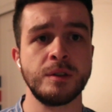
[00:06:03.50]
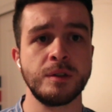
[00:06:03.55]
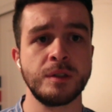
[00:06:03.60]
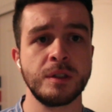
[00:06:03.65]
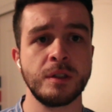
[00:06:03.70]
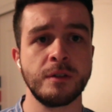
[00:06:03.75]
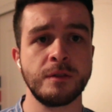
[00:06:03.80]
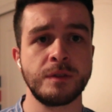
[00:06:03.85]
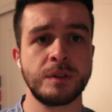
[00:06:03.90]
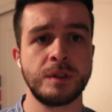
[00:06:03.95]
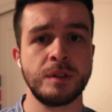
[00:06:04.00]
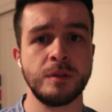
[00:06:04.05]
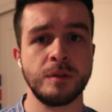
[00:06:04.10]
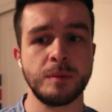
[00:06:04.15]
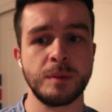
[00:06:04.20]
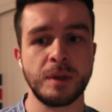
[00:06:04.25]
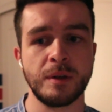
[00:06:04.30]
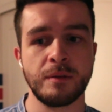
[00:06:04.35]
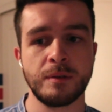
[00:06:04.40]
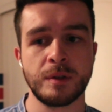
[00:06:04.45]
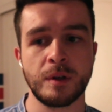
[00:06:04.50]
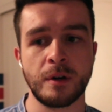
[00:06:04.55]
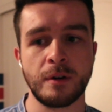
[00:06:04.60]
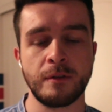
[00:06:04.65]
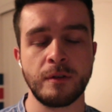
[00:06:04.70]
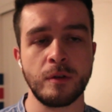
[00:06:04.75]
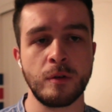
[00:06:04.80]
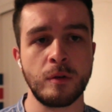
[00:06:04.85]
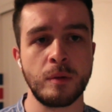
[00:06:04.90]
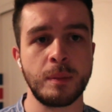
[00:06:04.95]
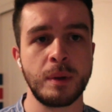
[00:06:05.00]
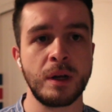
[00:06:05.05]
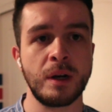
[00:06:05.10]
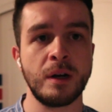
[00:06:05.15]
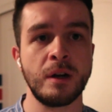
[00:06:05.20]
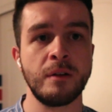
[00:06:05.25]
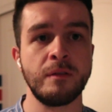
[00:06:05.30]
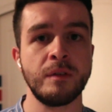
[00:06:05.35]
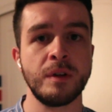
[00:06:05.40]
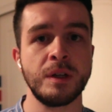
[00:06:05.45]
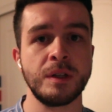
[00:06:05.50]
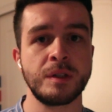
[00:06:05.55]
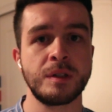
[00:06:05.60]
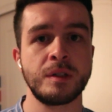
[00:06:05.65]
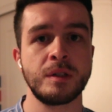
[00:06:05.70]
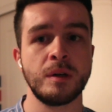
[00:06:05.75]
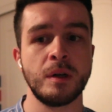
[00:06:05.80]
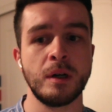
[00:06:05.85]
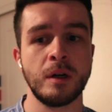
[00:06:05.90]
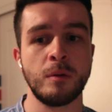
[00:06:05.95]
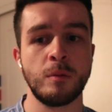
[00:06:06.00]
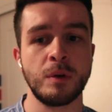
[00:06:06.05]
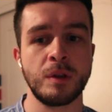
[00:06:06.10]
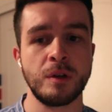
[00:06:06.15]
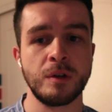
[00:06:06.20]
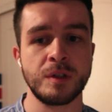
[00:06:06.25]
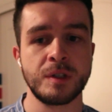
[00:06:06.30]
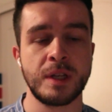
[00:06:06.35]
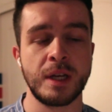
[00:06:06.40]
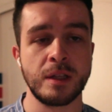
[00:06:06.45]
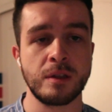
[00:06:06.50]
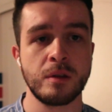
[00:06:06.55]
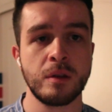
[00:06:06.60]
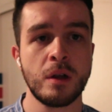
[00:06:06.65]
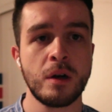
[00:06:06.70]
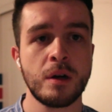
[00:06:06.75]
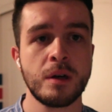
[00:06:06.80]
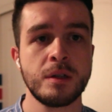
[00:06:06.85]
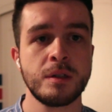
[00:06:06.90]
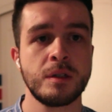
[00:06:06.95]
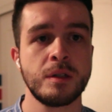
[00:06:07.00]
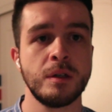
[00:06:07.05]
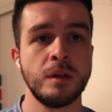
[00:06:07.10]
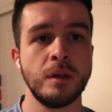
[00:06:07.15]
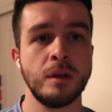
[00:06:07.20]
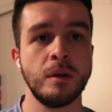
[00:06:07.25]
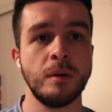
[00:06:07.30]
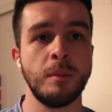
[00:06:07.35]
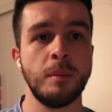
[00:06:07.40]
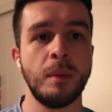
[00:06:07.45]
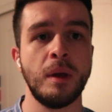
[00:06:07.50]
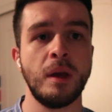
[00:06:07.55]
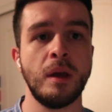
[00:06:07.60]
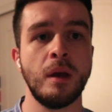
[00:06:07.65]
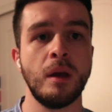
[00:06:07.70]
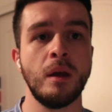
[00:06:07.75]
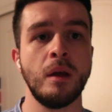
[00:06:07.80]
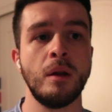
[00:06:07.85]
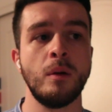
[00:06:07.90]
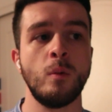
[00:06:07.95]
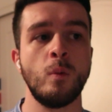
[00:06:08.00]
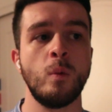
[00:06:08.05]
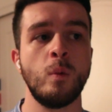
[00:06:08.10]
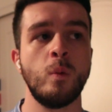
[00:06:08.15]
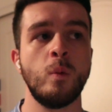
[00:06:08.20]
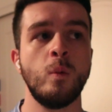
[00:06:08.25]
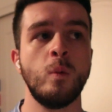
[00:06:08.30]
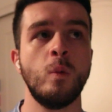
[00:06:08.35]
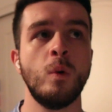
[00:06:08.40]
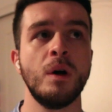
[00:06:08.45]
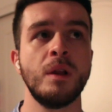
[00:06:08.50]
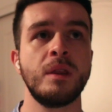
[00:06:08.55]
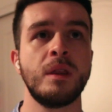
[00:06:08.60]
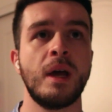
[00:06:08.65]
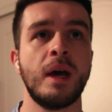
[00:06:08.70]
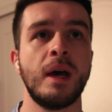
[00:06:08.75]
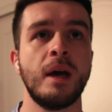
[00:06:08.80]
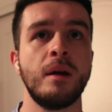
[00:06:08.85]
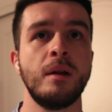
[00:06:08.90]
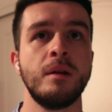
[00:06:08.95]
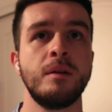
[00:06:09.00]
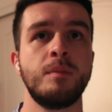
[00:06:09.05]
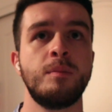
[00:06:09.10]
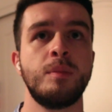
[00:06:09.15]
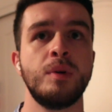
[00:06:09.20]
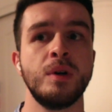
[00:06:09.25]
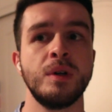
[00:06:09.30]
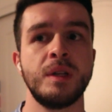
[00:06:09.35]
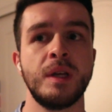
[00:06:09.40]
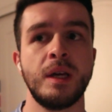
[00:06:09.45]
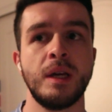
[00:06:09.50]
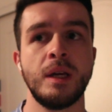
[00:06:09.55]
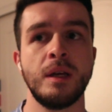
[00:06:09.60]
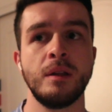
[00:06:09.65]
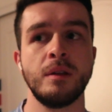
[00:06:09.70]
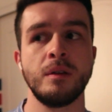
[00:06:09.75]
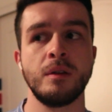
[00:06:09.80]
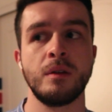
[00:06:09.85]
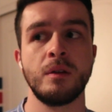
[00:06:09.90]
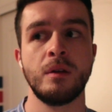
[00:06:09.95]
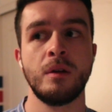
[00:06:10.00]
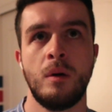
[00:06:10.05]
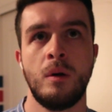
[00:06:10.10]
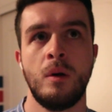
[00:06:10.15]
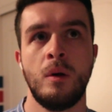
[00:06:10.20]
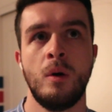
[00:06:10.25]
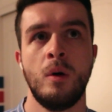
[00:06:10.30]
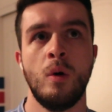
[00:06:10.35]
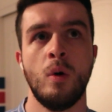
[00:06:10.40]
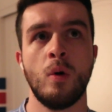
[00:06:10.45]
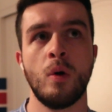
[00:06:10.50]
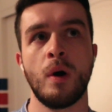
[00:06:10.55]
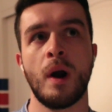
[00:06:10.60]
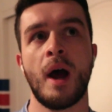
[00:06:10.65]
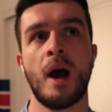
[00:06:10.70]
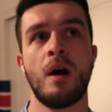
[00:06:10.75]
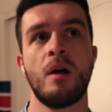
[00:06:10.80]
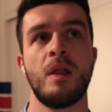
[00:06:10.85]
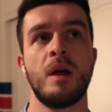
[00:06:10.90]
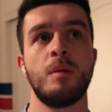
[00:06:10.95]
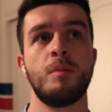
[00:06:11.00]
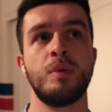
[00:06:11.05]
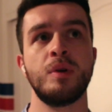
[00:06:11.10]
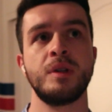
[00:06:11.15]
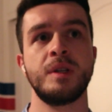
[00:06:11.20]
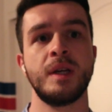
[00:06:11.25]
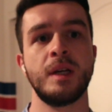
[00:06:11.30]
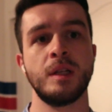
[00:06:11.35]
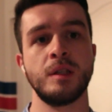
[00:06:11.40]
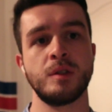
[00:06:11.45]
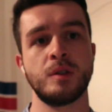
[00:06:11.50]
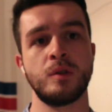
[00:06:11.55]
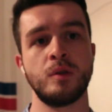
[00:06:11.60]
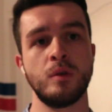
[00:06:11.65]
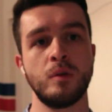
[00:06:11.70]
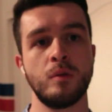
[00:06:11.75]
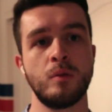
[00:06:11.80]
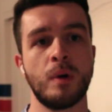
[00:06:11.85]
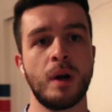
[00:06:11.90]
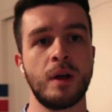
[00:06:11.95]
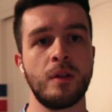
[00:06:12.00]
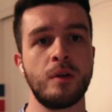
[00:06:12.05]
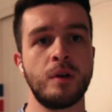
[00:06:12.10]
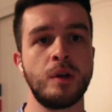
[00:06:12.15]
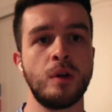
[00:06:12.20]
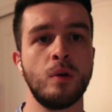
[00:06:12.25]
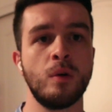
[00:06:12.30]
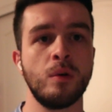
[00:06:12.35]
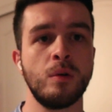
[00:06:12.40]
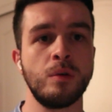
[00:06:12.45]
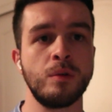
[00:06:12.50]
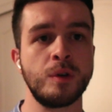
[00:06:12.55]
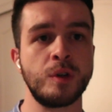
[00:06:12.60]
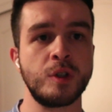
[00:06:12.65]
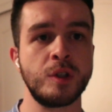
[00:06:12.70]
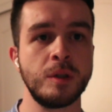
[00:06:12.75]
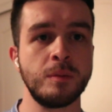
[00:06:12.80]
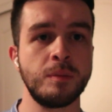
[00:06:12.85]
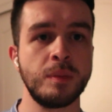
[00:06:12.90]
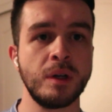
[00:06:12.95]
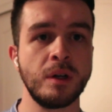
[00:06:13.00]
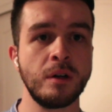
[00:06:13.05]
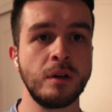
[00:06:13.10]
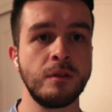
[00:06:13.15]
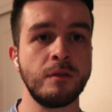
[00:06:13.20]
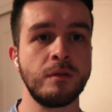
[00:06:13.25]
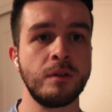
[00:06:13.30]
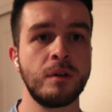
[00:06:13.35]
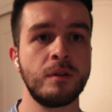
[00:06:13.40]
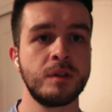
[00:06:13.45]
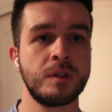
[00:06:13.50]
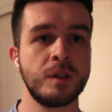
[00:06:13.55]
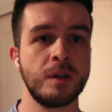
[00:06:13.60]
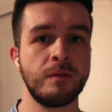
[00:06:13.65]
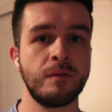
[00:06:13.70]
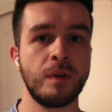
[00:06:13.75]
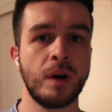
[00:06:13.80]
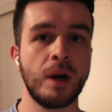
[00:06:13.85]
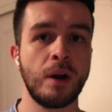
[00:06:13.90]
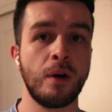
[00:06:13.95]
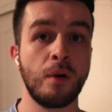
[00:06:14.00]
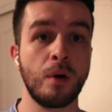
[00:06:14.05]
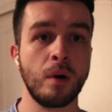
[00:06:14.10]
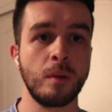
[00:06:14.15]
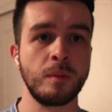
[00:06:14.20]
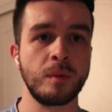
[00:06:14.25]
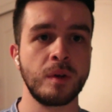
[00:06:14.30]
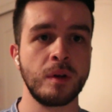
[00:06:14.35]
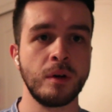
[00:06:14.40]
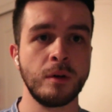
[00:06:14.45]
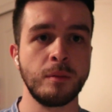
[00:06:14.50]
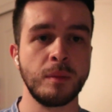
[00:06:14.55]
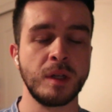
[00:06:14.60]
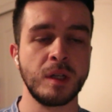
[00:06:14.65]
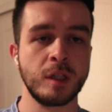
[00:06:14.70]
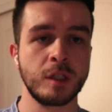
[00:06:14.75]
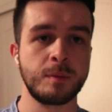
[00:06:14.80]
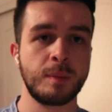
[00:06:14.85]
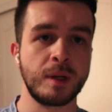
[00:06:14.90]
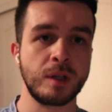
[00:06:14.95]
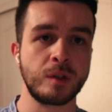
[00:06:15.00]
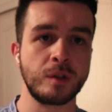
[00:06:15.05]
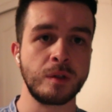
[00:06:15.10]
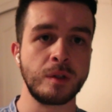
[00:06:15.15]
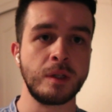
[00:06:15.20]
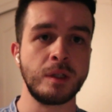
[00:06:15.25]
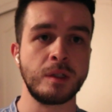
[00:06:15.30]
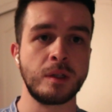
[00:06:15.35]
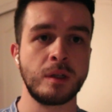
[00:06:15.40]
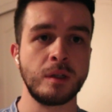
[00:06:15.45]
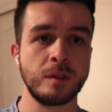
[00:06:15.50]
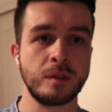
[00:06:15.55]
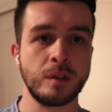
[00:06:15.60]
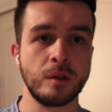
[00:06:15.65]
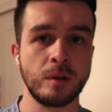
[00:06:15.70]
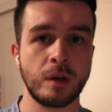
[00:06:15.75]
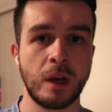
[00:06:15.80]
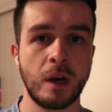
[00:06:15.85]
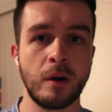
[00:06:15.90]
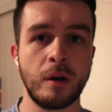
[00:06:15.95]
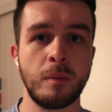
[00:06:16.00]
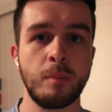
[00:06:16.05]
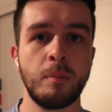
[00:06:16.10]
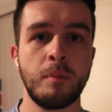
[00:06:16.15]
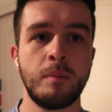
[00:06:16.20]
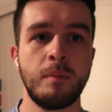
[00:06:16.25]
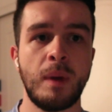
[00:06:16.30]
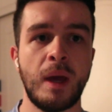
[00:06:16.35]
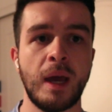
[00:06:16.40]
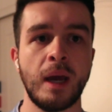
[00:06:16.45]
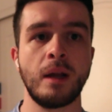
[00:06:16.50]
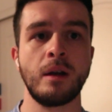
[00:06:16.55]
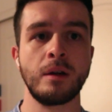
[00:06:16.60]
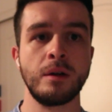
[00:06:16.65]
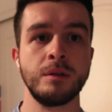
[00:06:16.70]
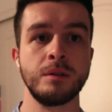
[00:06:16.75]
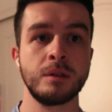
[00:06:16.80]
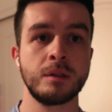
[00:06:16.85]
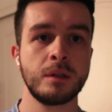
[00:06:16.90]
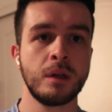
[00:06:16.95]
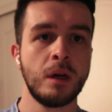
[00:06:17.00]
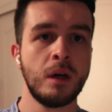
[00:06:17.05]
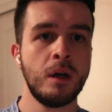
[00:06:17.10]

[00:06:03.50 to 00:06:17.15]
yourself, excuse me, sorry for the repetitiveness, with your state's laws, and what that pertains, or how that pertains to, rather, your ownership of said firearms, and especially concealed carry handguns.